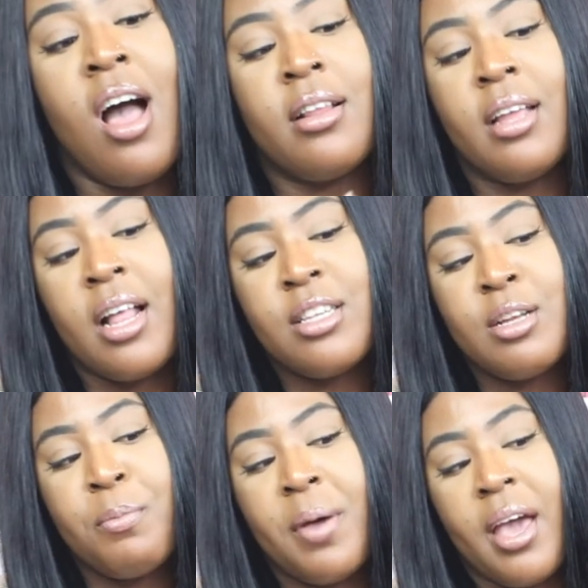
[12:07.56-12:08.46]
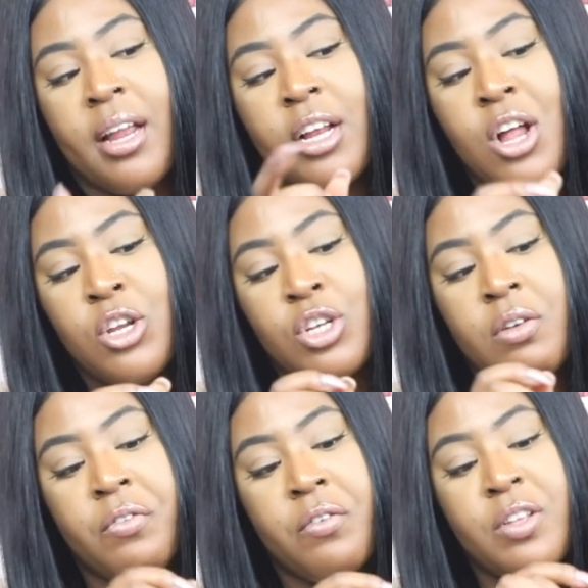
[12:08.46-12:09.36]
and I ended up paying one hundred
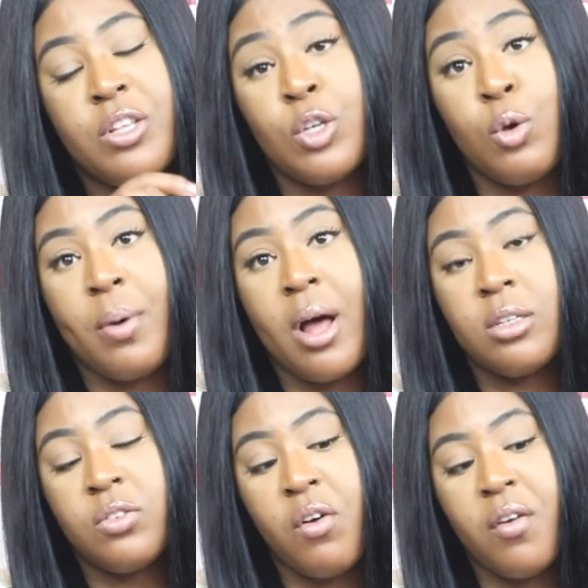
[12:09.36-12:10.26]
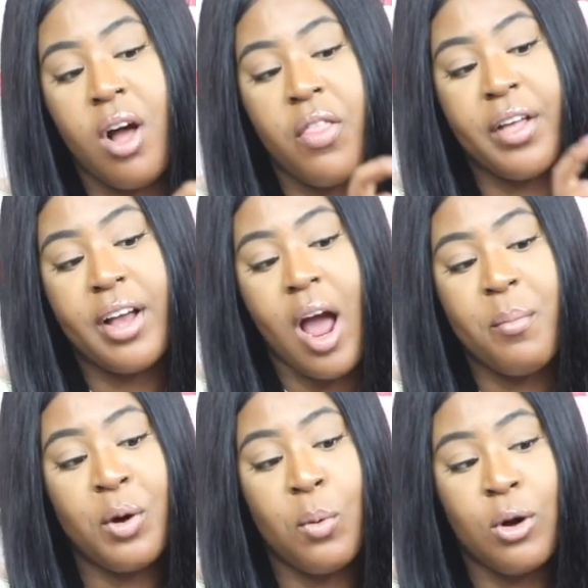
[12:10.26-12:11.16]
and fifty-two pounds for it on the
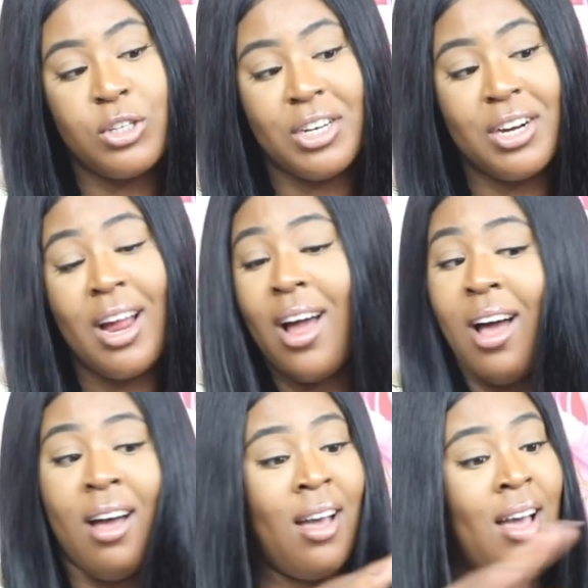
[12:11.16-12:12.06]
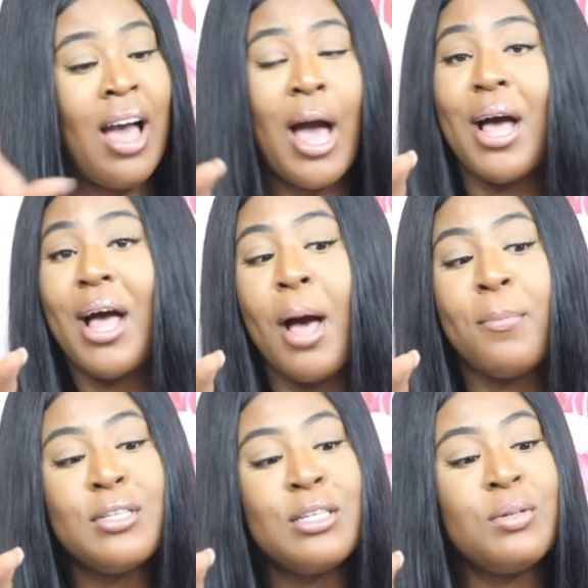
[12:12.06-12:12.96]
garment quarter.
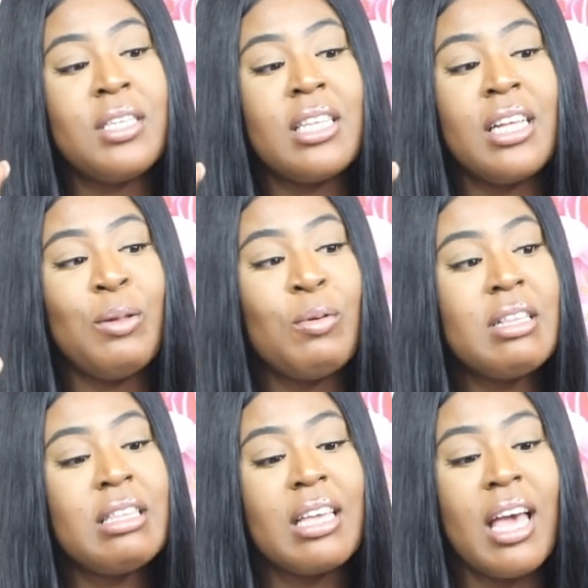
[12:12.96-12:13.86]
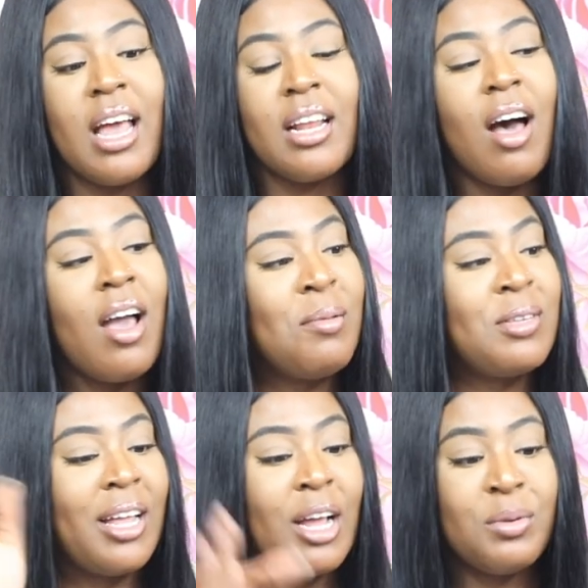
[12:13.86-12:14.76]
Absolute steal once again. I am
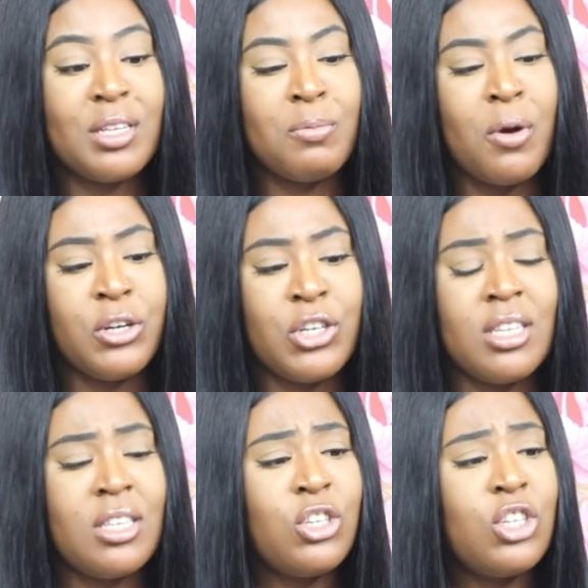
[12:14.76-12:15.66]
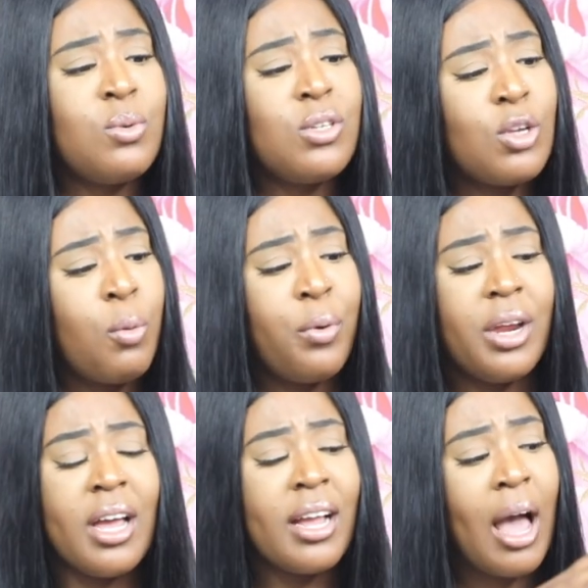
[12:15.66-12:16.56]
delighted with this purchase. This shoe is so
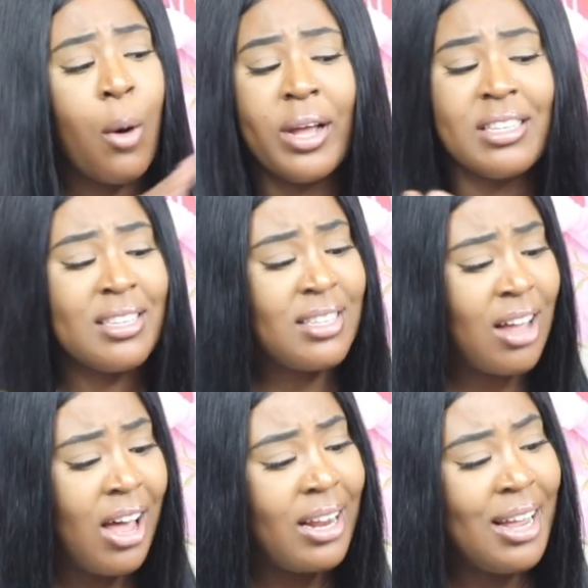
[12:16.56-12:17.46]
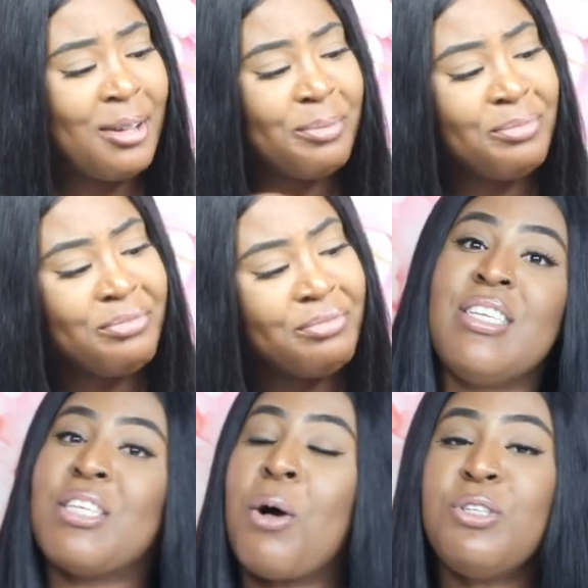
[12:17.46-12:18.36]
pretty. I can't wait to style it.
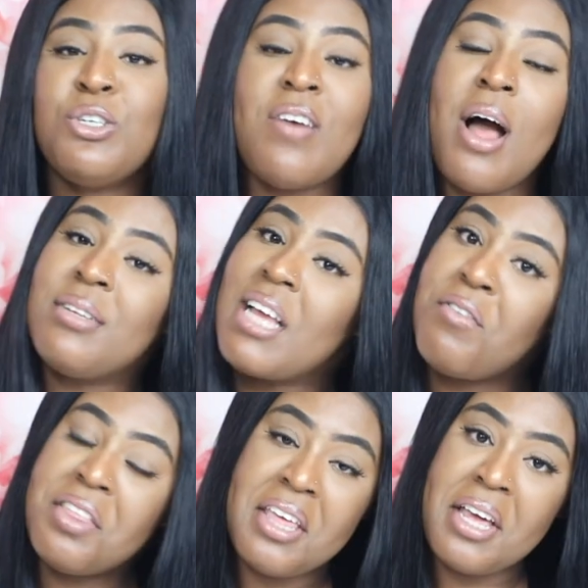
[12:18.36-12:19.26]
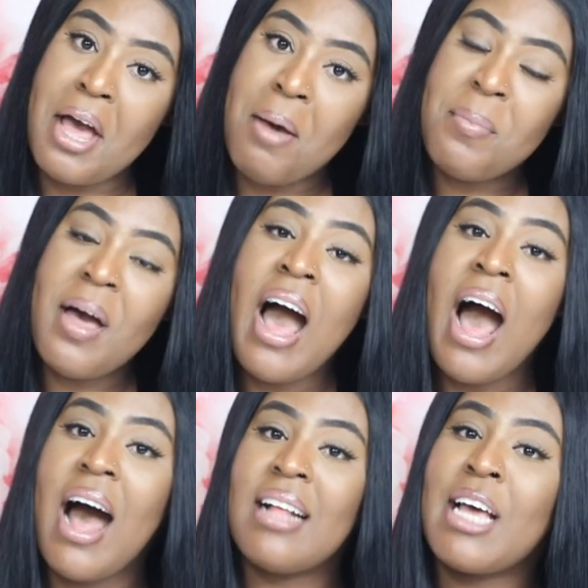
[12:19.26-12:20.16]
So to round everything up,
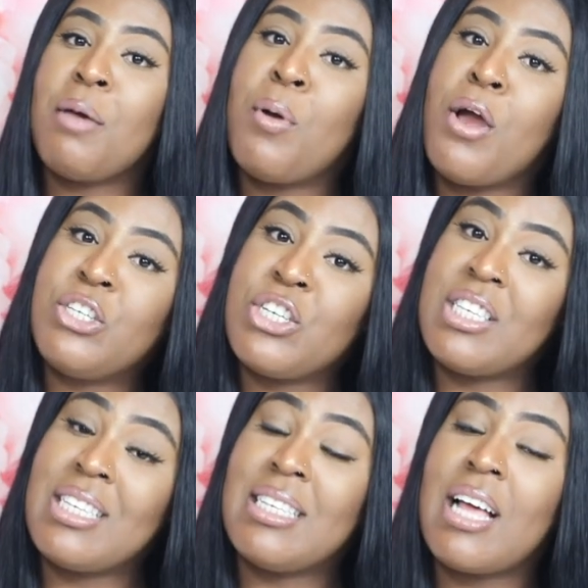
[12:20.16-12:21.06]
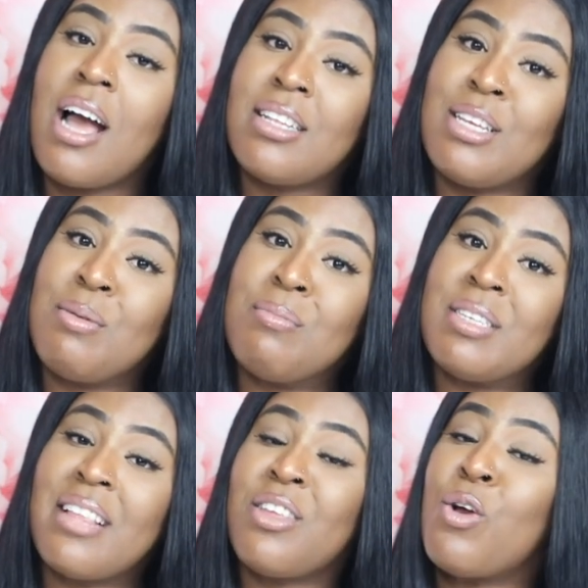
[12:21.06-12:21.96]
had I purchased these
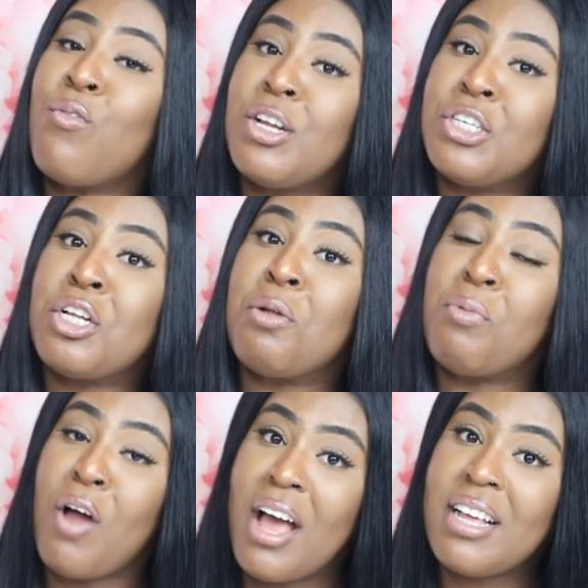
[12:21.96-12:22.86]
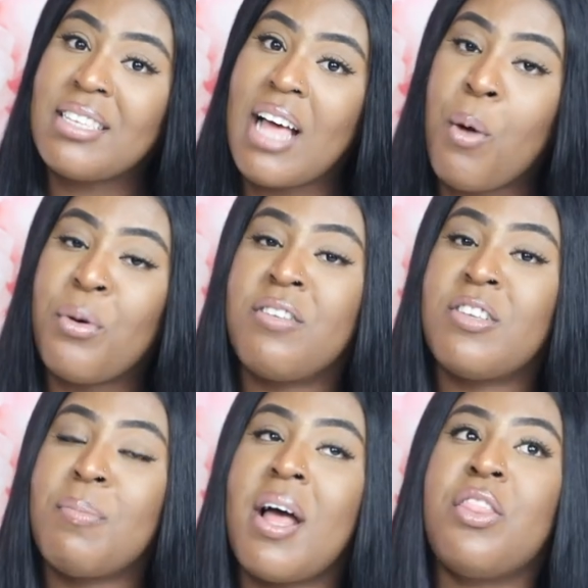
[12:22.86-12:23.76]
items at their original price, I would have
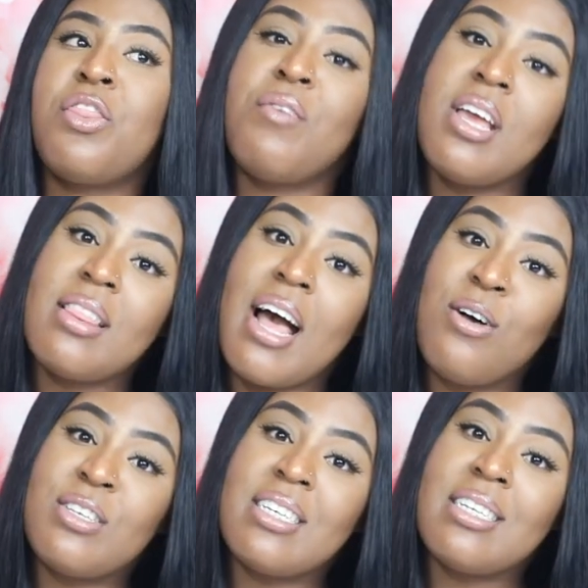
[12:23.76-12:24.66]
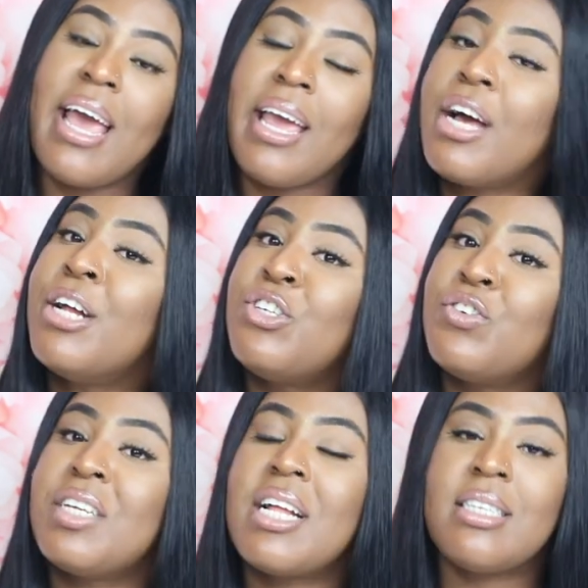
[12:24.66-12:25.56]
spent three thousand eight
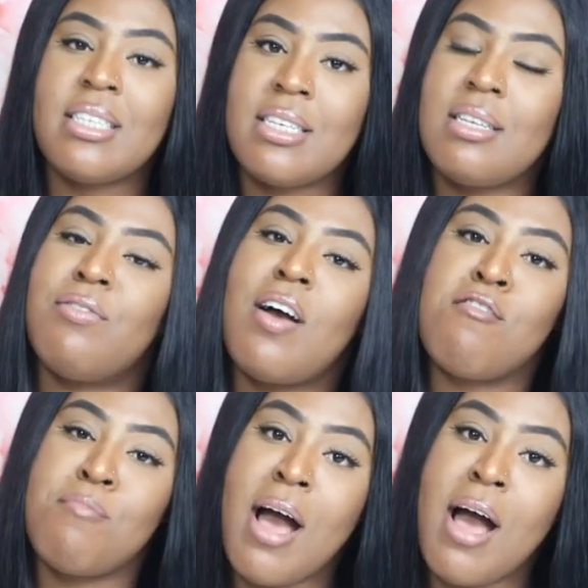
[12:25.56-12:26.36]
hundred and sixty-five